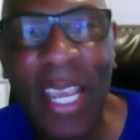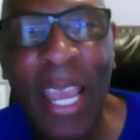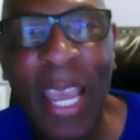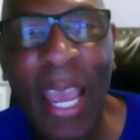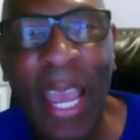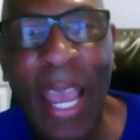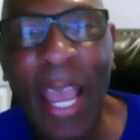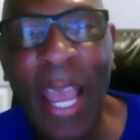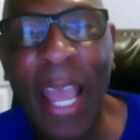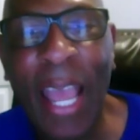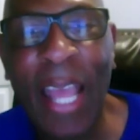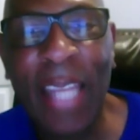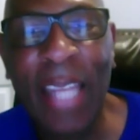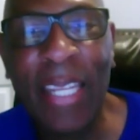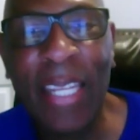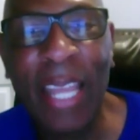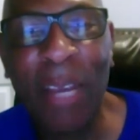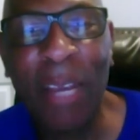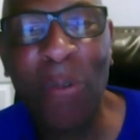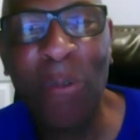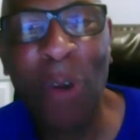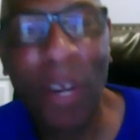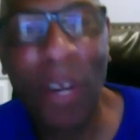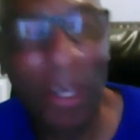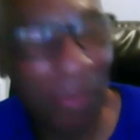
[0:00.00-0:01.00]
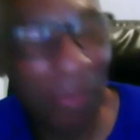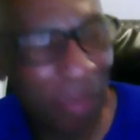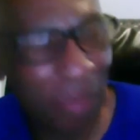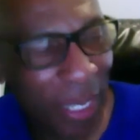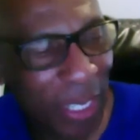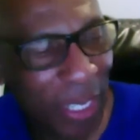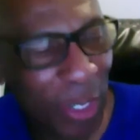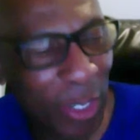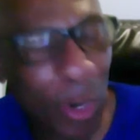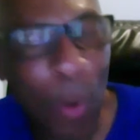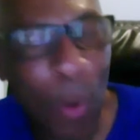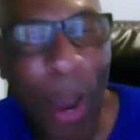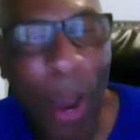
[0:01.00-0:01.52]
And they wanted me to
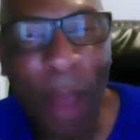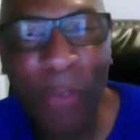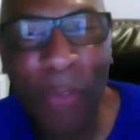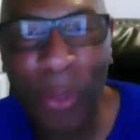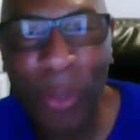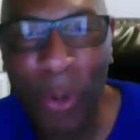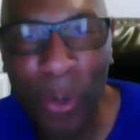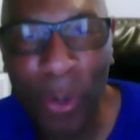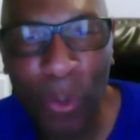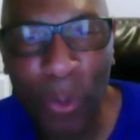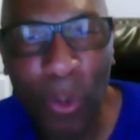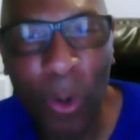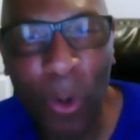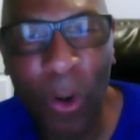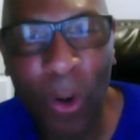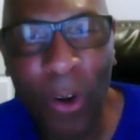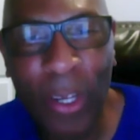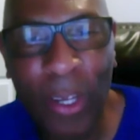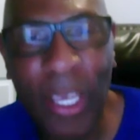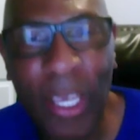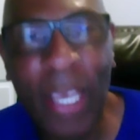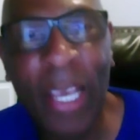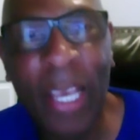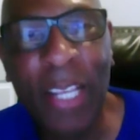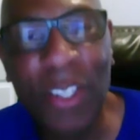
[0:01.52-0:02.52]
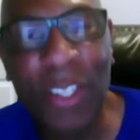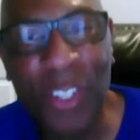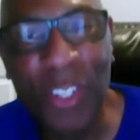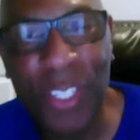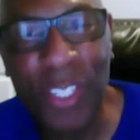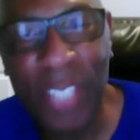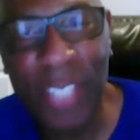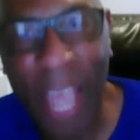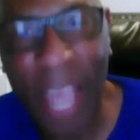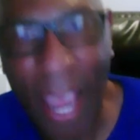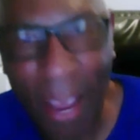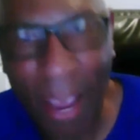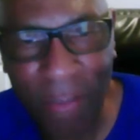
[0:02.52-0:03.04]
go out there and work and
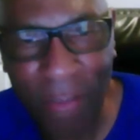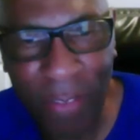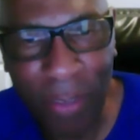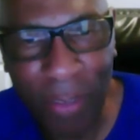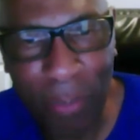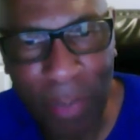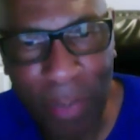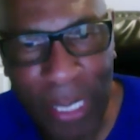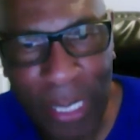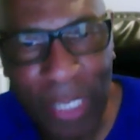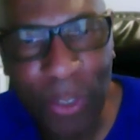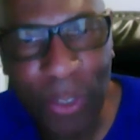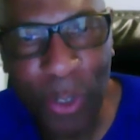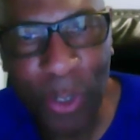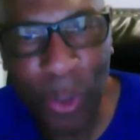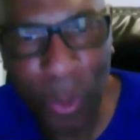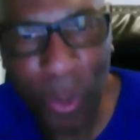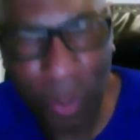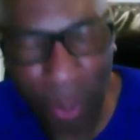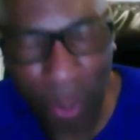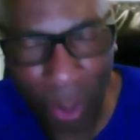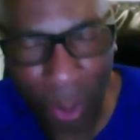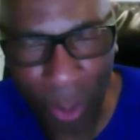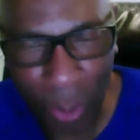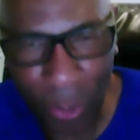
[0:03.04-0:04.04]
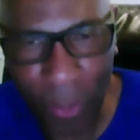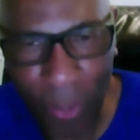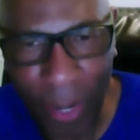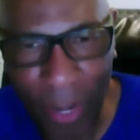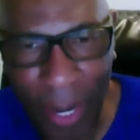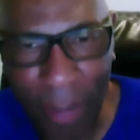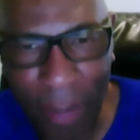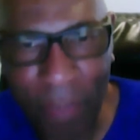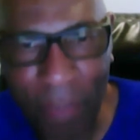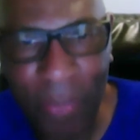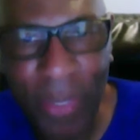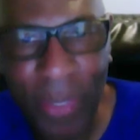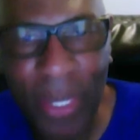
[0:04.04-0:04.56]
staff the B2
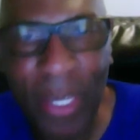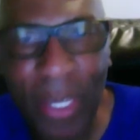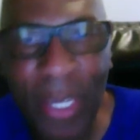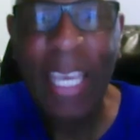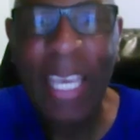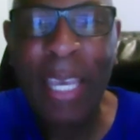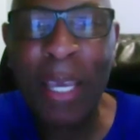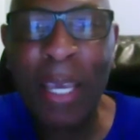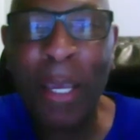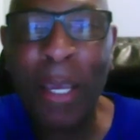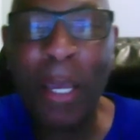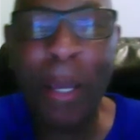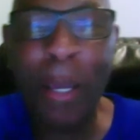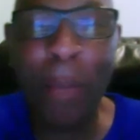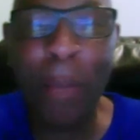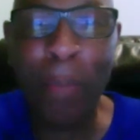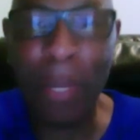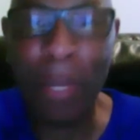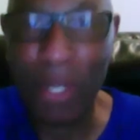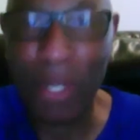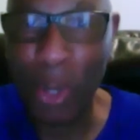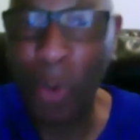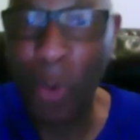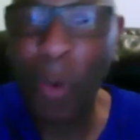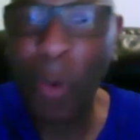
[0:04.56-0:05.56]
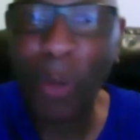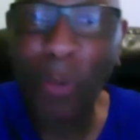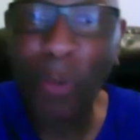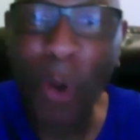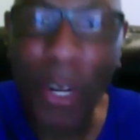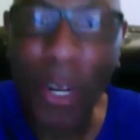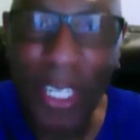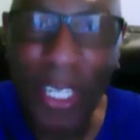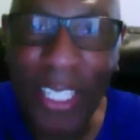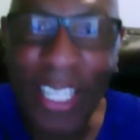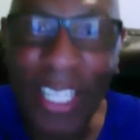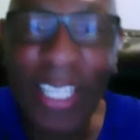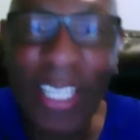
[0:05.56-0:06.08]
program, but no one
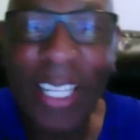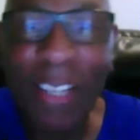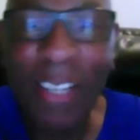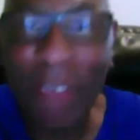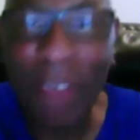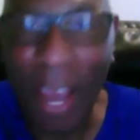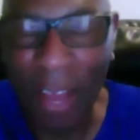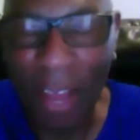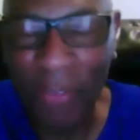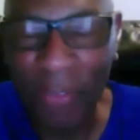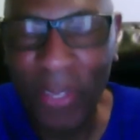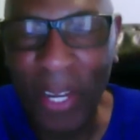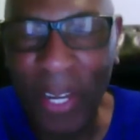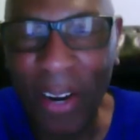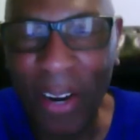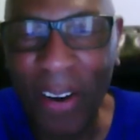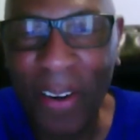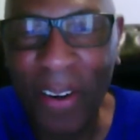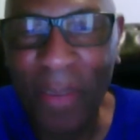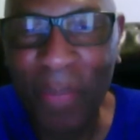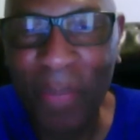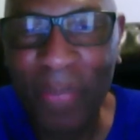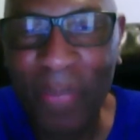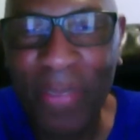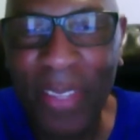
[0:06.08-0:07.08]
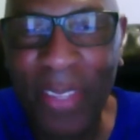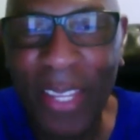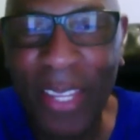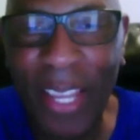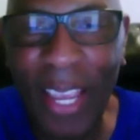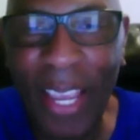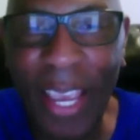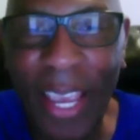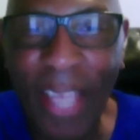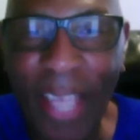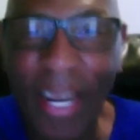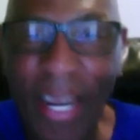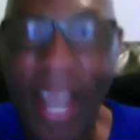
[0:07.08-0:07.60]
wanted to live out there.
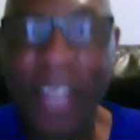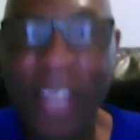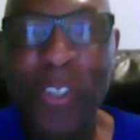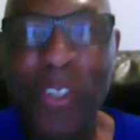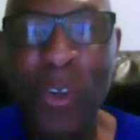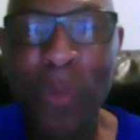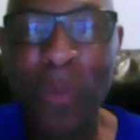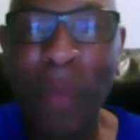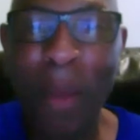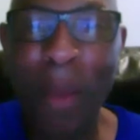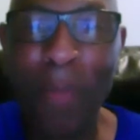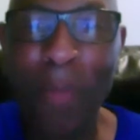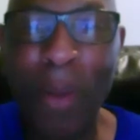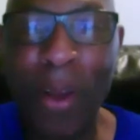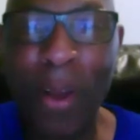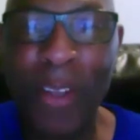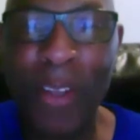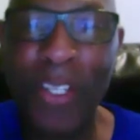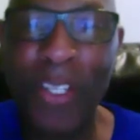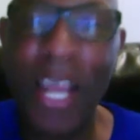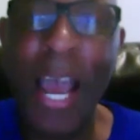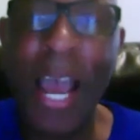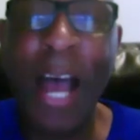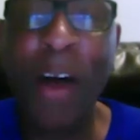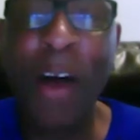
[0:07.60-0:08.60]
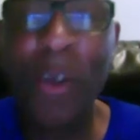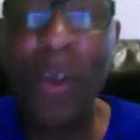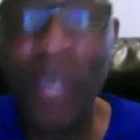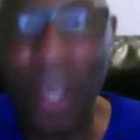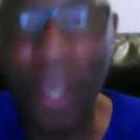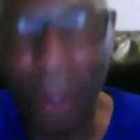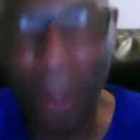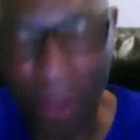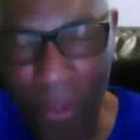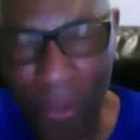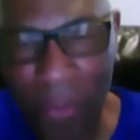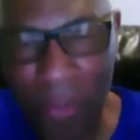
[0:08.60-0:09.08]
And I told my boss, I'll go.